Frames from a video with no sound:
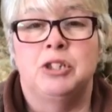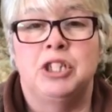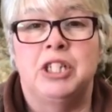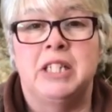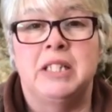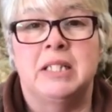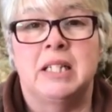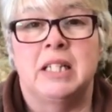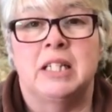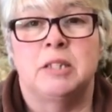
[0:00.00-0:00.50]

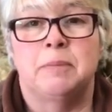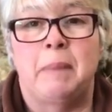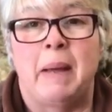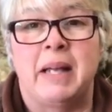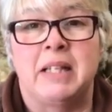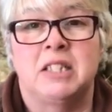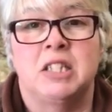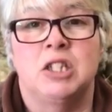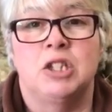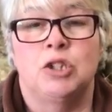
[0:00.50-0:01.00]
she's
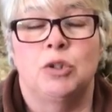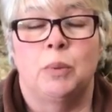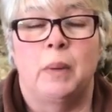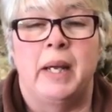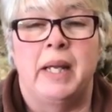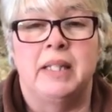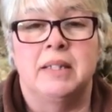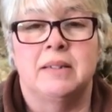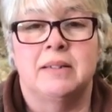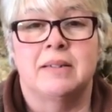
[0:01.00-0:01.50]
expecting
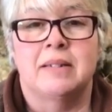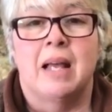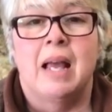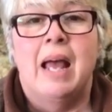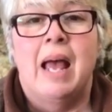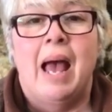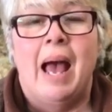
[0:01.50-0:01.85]
twins,